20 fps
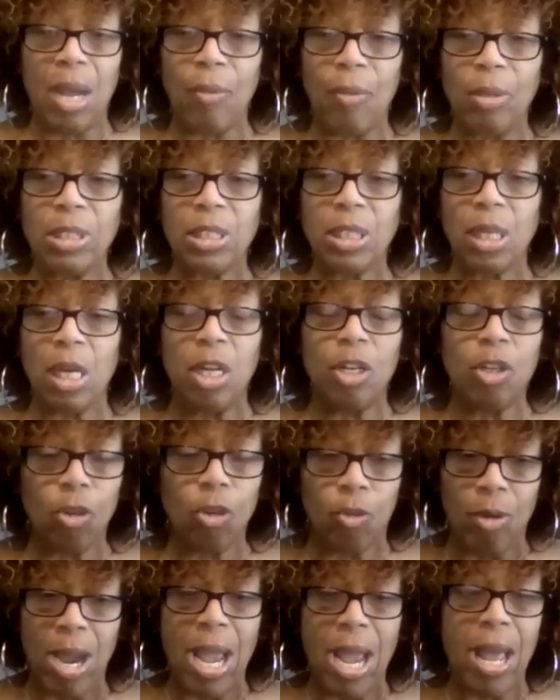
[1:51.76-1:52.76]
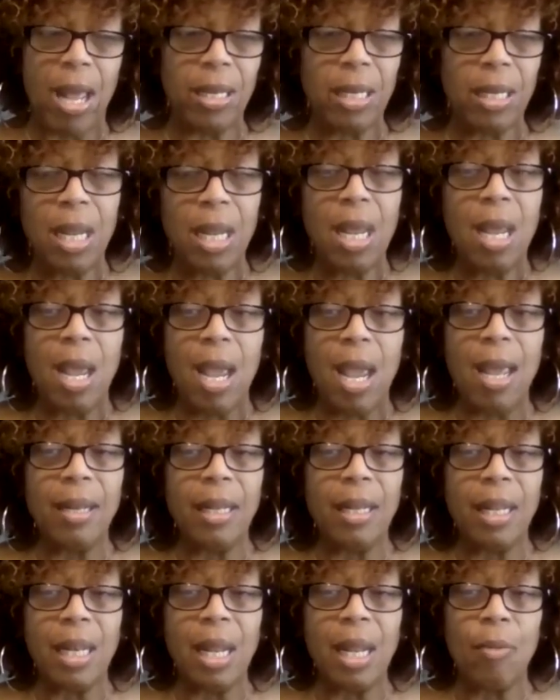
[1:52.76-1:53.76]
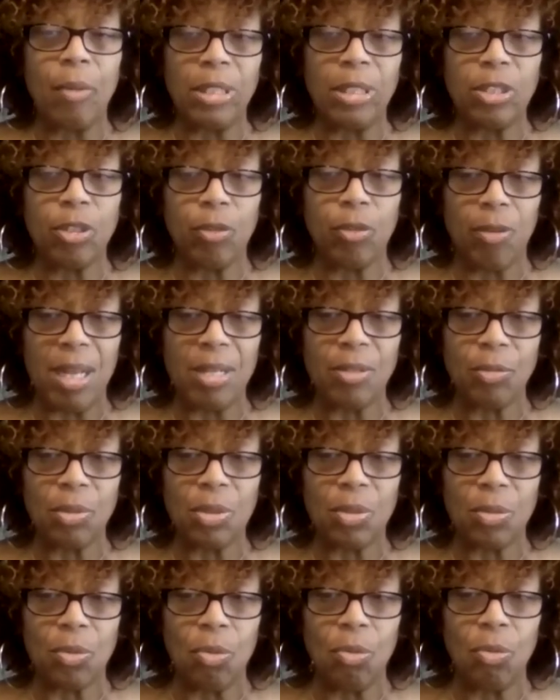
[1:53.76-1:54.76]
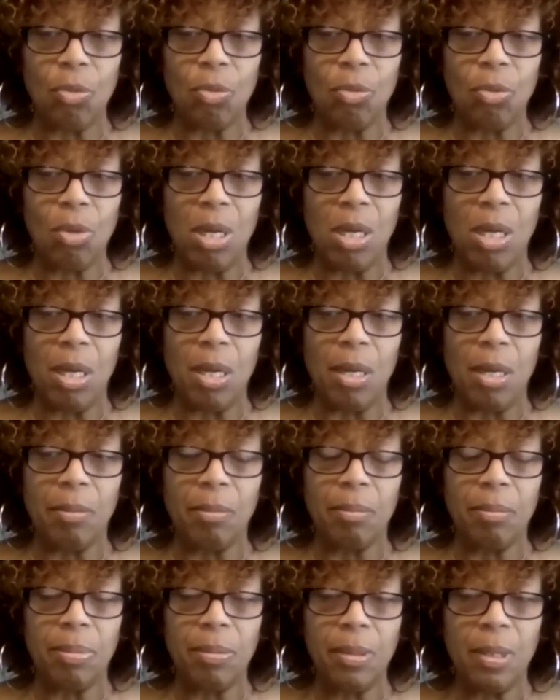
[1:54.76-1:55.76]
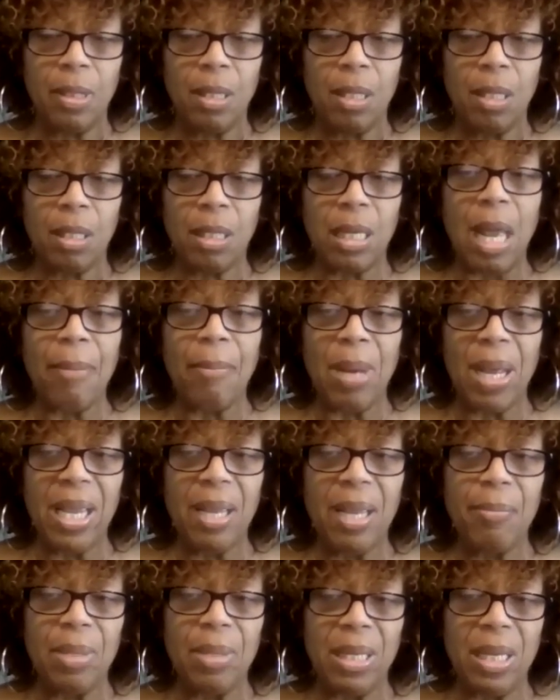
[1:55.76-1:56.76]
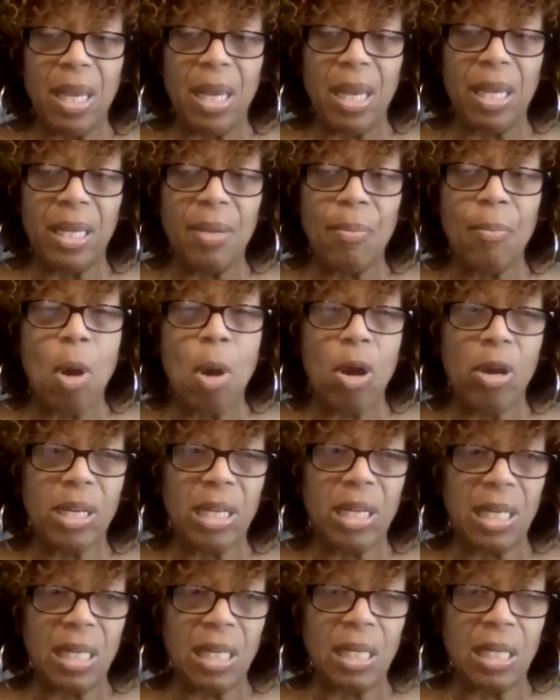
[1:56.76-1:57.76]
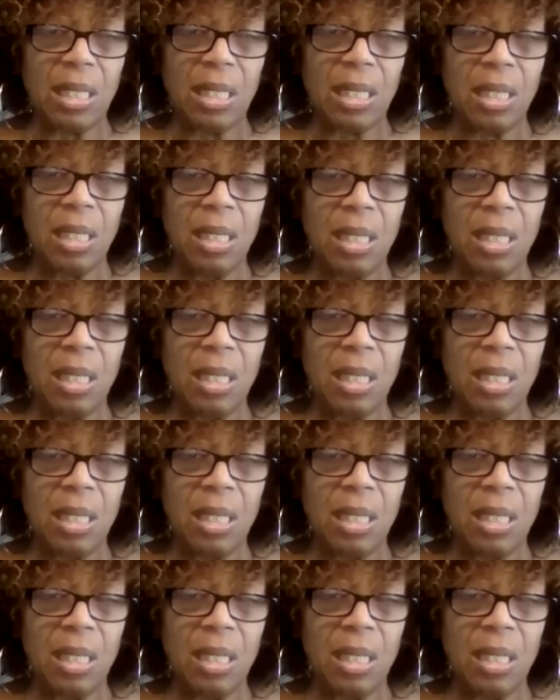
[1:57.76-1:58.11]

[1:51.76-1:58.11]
I went to undergrad and then I went to graduate school, got my MBA in marketing.